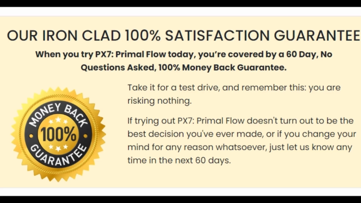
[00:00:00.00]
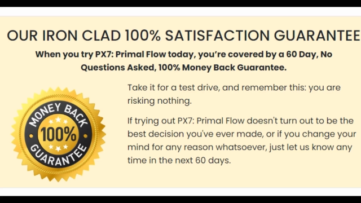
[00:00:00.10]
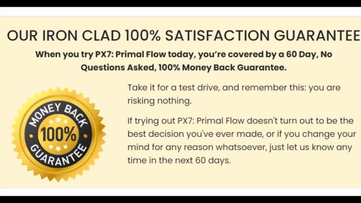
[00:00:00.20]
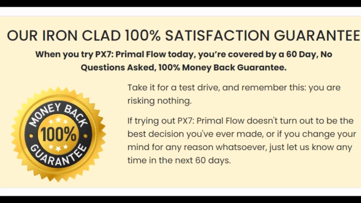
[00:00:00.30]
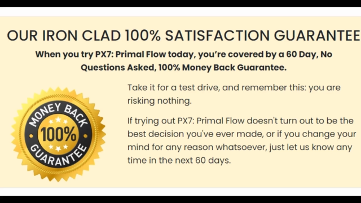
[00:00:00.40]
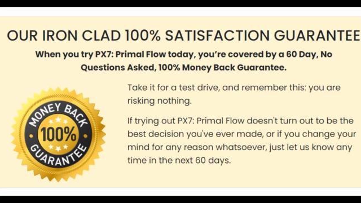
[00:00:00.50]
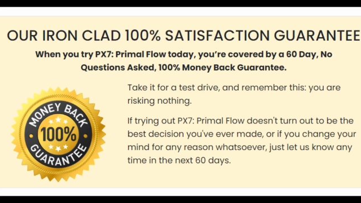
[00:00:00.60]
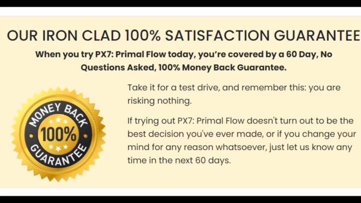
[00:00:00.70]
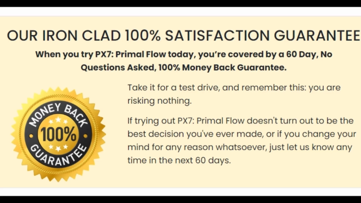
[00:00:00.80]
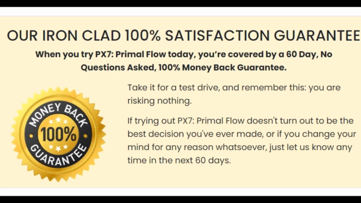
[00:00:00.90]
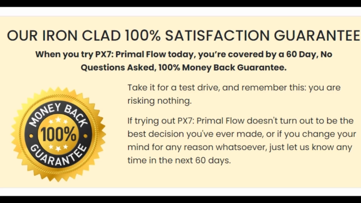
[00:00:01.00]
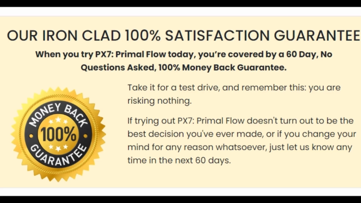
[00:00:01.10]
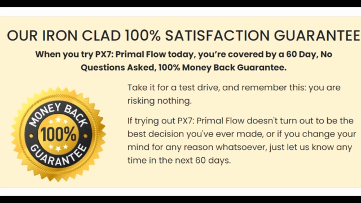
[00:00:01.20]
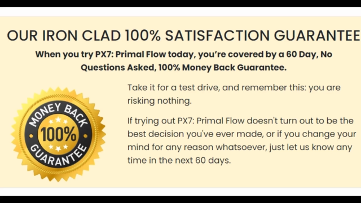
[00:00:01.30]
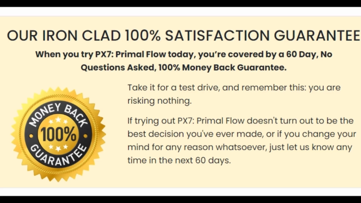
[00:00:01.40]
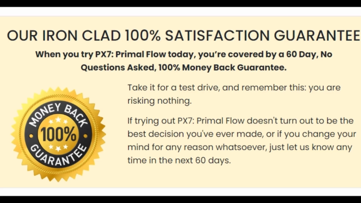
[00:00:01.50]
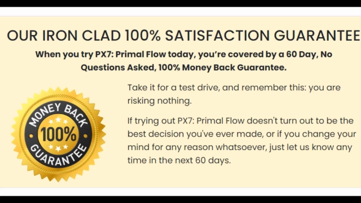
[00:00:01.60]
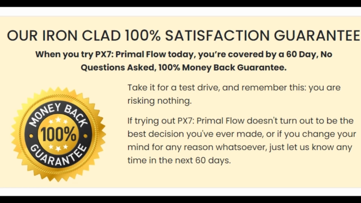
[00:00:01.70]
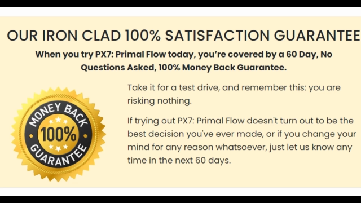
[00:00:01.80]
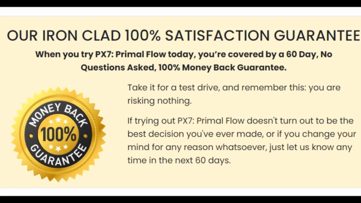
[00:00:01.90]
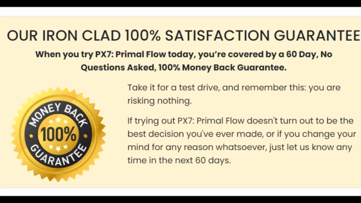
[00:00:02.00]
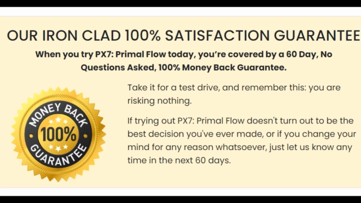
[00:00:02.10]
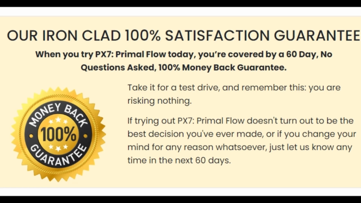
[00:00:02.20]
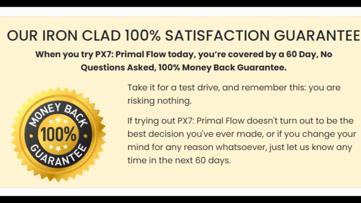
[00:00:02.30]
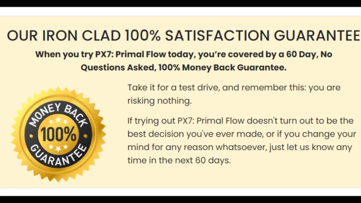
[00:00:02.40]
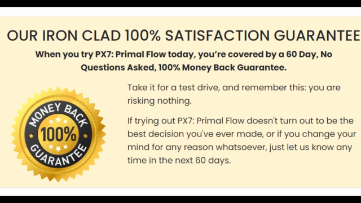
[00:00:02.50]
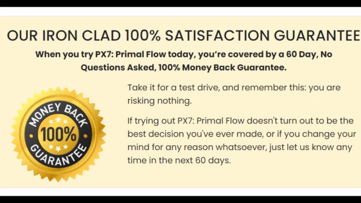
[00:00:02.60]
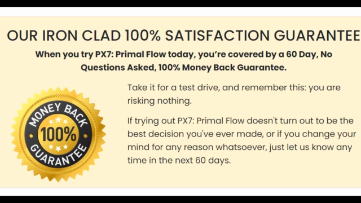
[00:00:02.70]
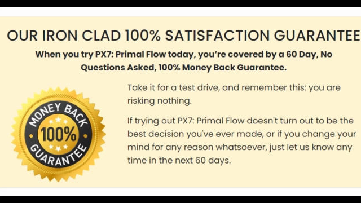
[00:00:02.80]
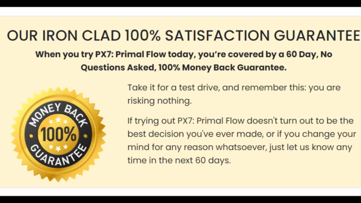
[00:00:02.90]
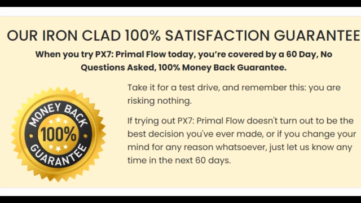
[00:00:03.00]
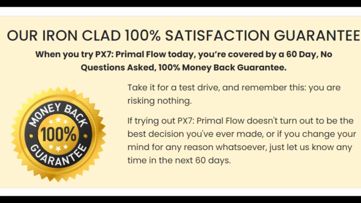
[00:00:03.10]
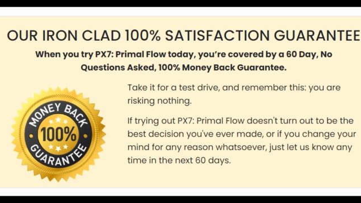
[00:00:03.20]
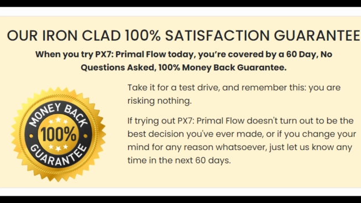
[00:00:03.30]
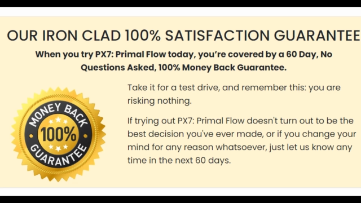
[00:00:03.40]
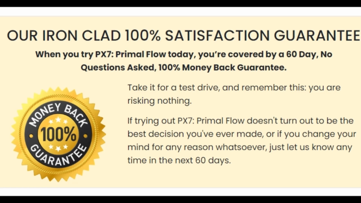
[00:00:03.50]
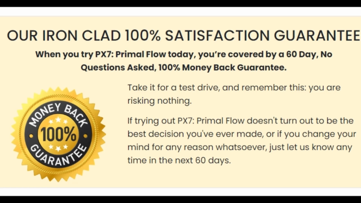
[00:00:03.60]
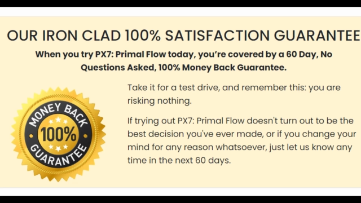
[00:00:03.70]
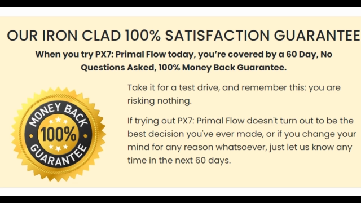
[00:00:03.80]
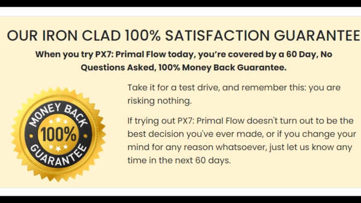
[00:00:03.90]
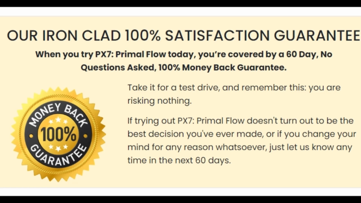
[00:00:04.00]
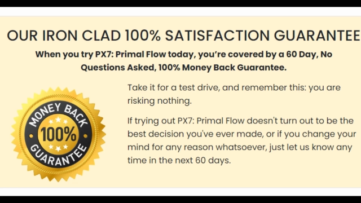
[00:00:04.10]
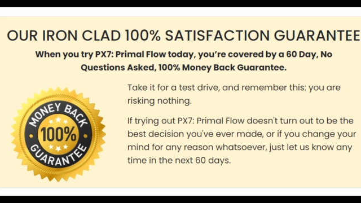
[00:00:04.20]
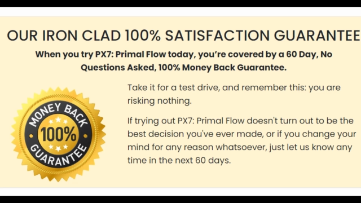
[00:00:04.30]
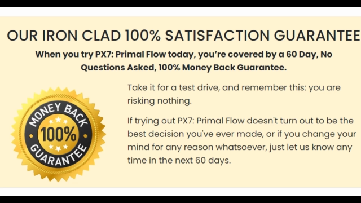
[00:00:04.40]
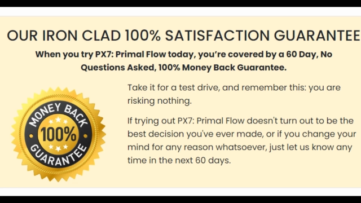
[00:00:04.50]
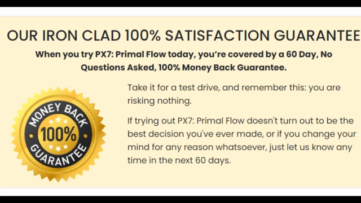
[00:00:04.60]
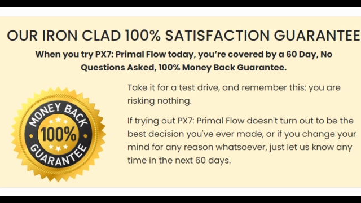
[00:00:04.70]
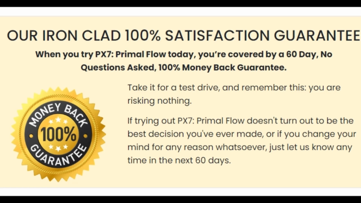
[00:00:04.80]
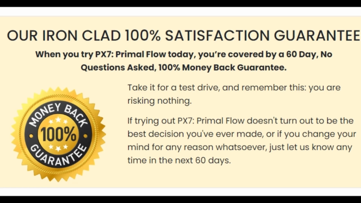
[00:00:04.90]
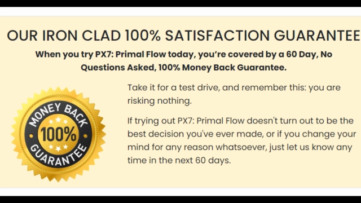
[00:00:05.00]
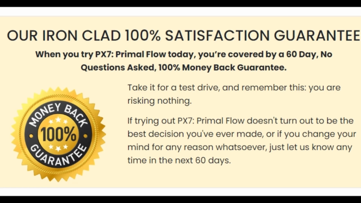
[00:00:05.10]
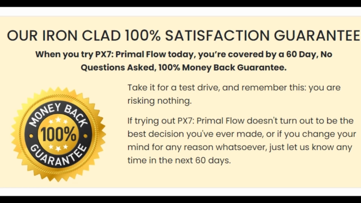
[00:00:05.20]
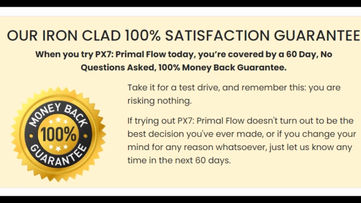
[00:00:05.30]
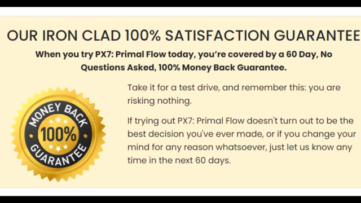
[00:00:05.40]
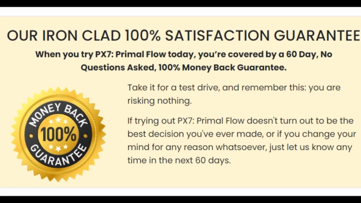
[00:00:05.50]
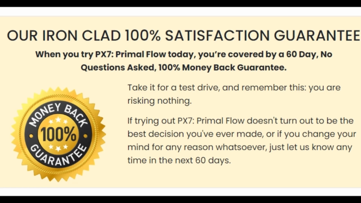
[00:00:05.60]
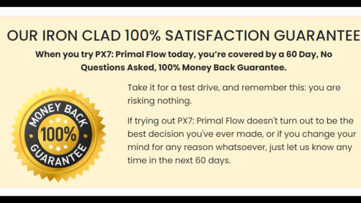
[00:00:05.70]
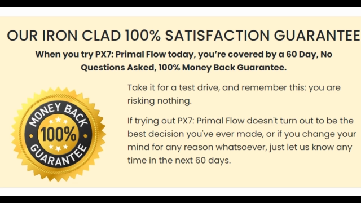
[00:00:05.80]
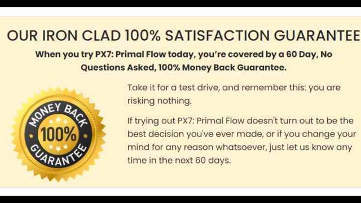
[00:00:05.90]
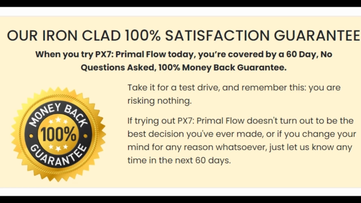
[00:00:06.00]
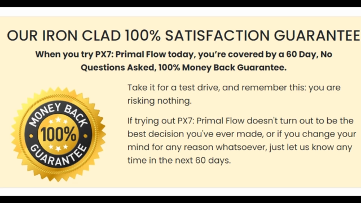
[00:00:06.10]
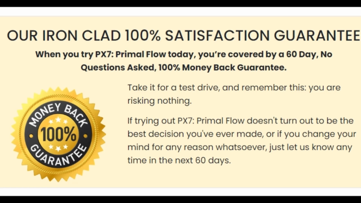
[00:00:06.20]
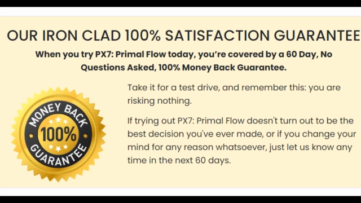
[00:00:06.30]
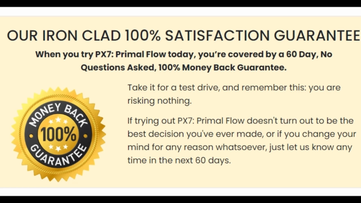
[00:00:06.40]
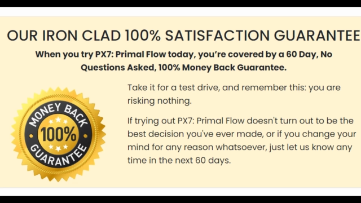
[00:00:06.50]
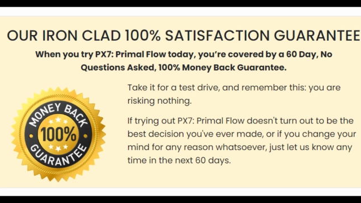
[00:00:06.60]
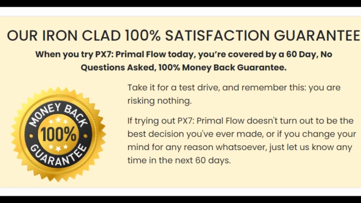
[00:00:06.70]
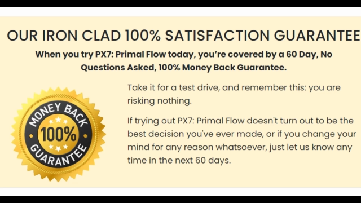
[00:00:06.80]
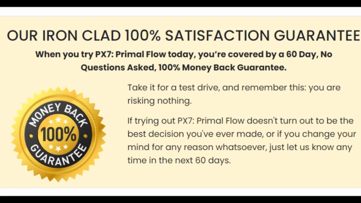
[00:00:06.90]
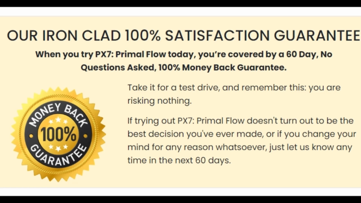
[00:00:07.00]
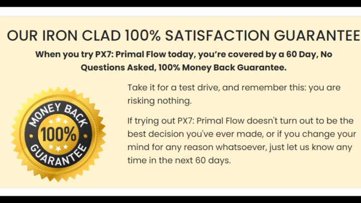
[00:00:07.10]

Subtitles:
(no speaker visible)